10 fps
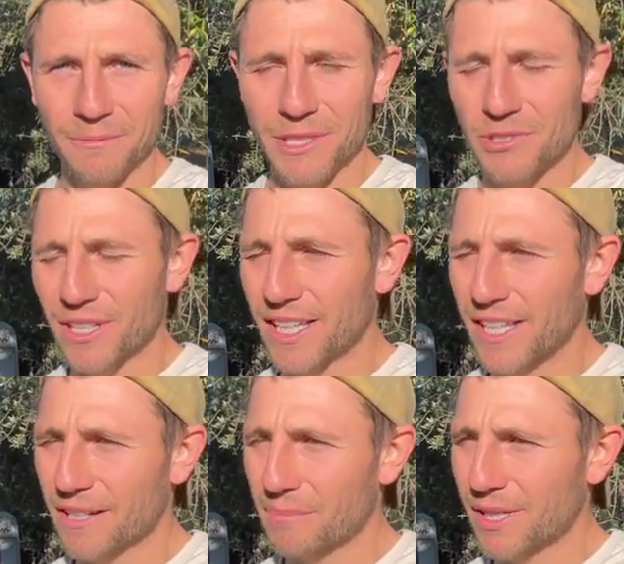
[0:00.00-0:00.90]
We drank a
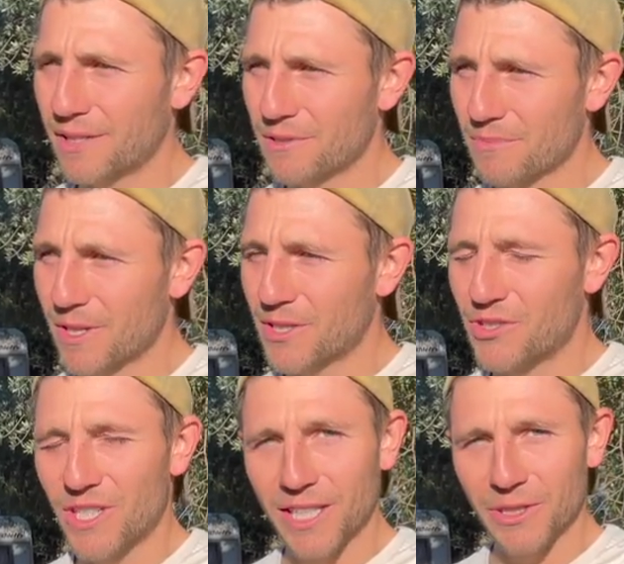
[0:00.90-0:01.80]
little bit too much
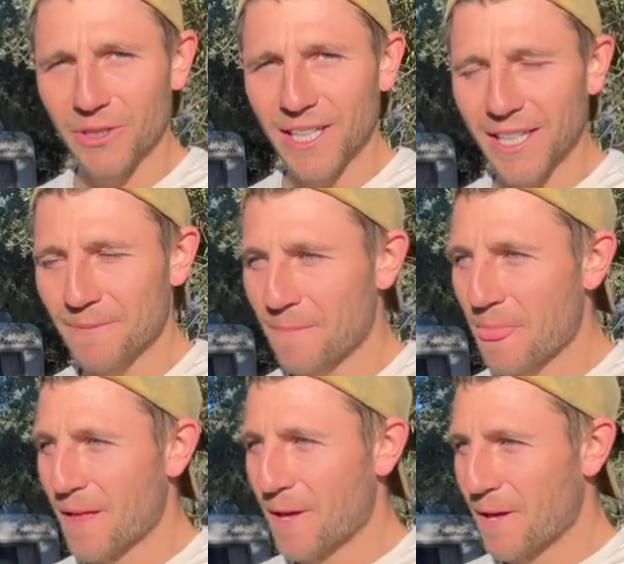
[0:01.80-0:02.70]
gin tonic,
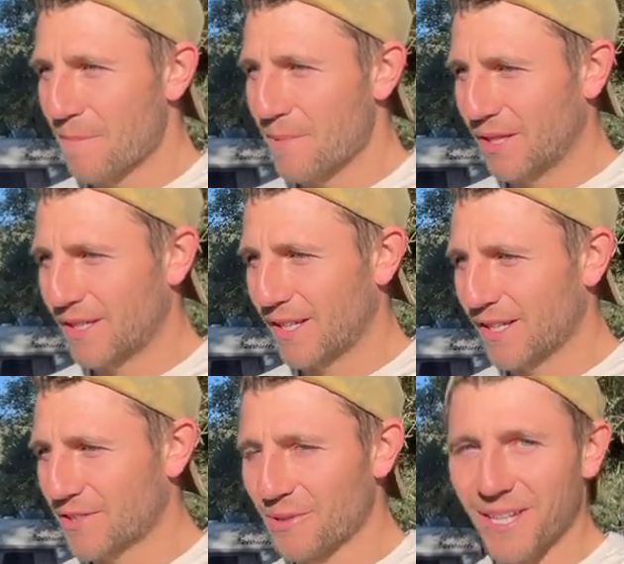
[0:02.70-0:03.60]

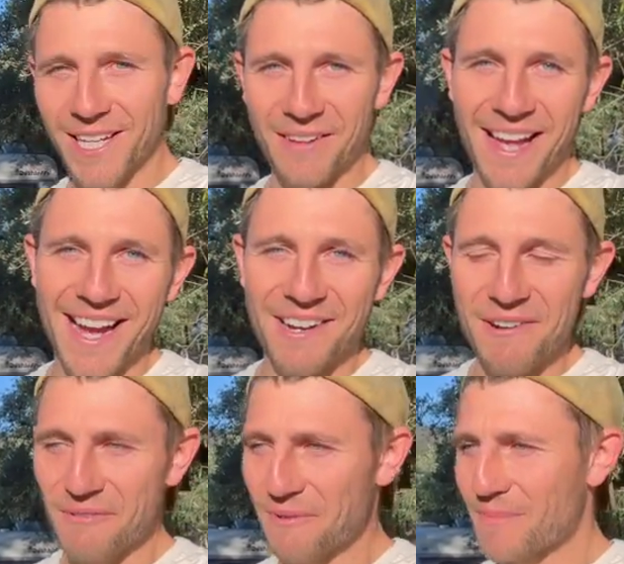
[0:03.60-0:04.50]
but so a little
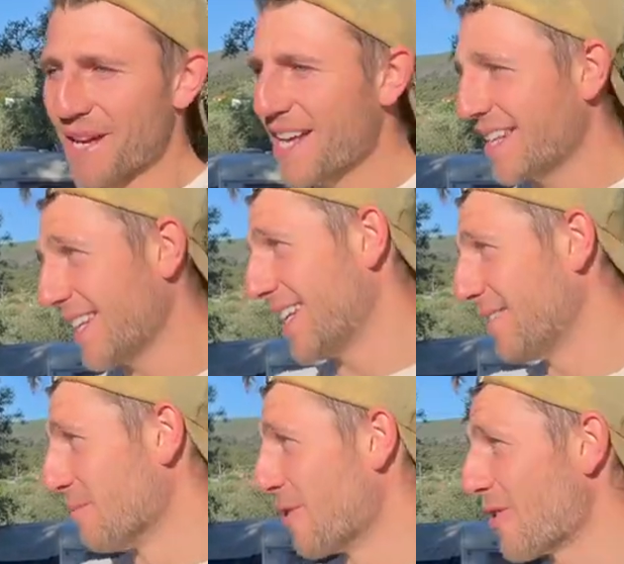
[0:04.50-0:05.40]
hangover, but in
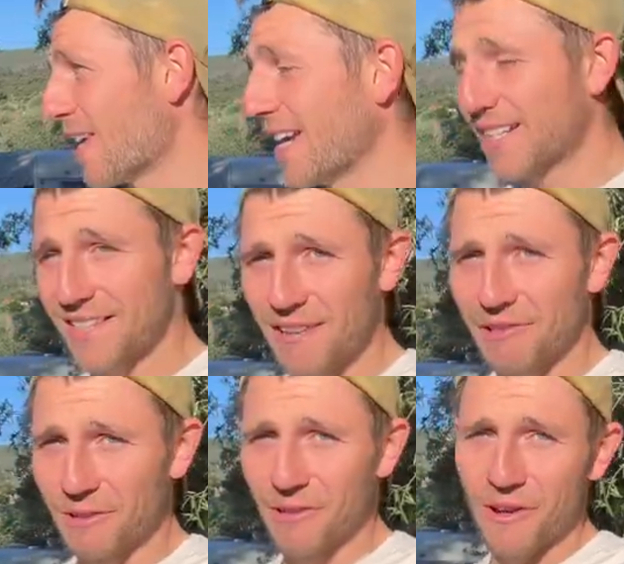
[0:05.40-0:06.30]
the morning at
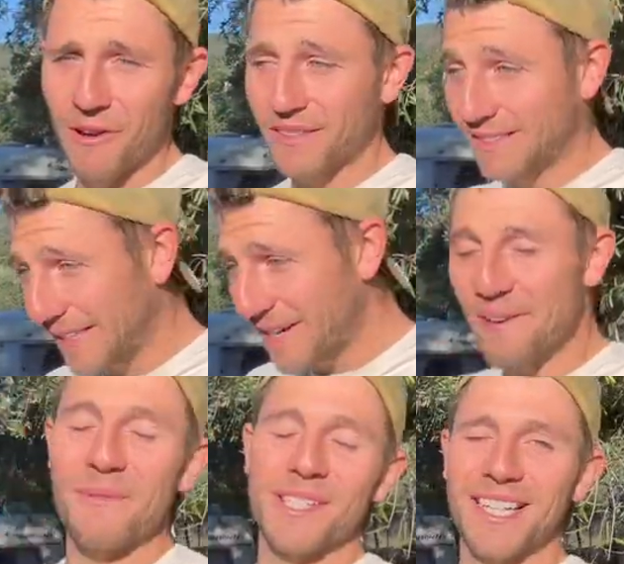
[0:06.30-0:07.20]
7 o'clock
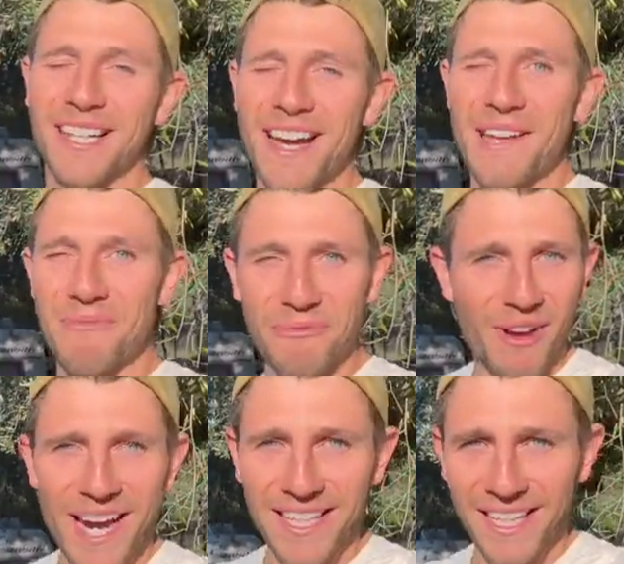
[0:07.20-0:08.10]
there was the guy
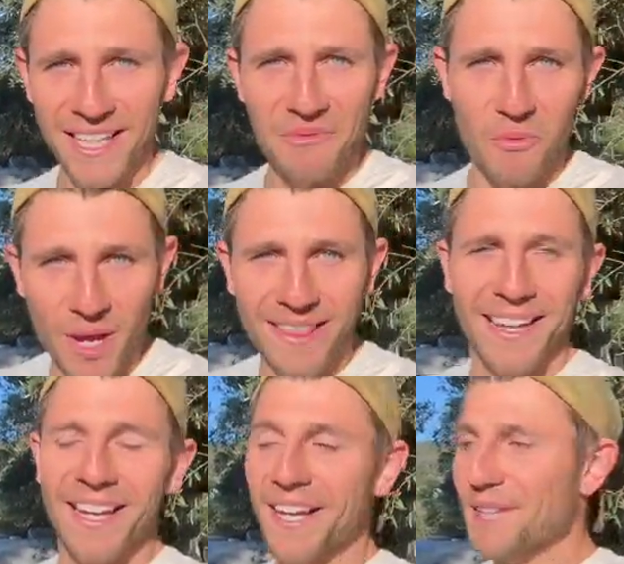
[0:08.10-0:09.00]
finally with
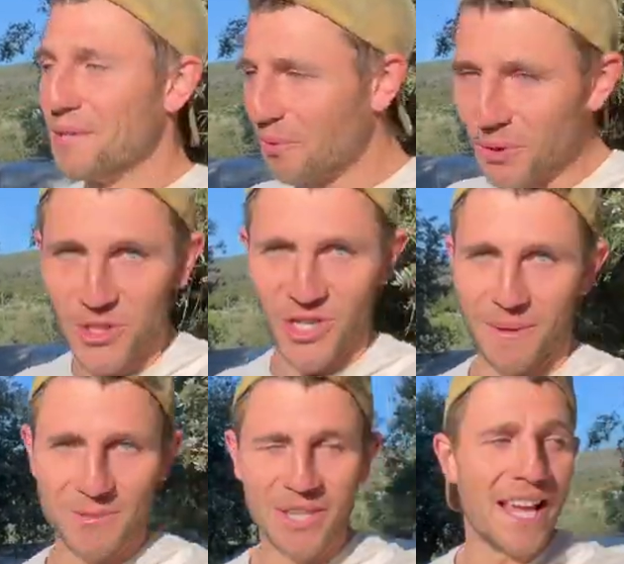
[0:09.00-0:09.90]
the wood
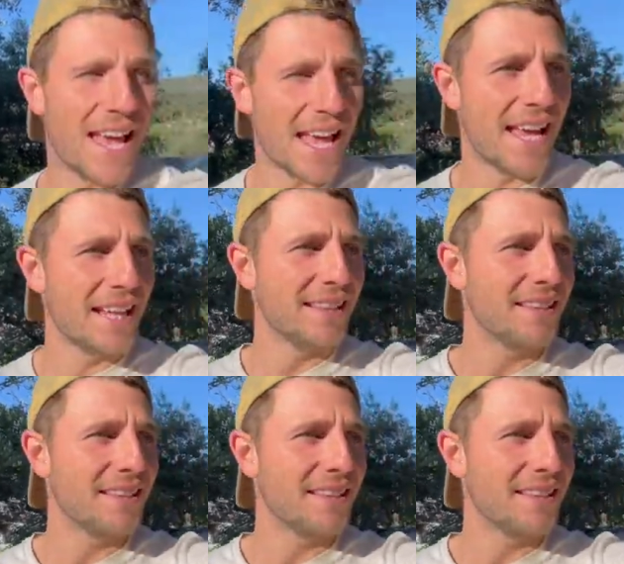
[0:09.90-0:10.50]
chips and